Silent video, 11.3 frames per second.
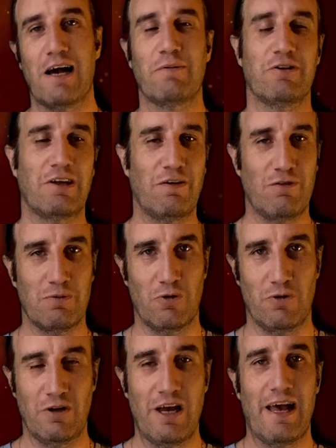I'm going to give you
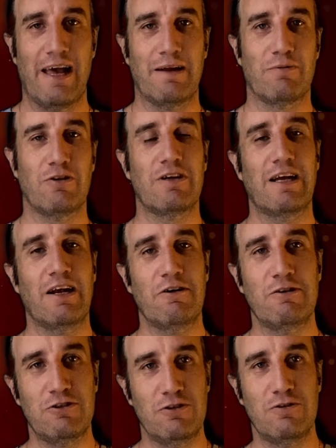more. And I'm going to
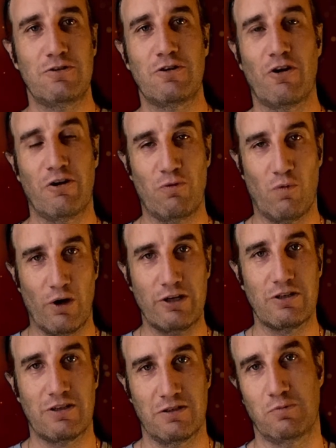encourage you to go and
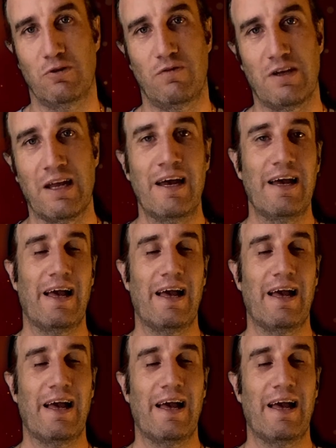watch this movie.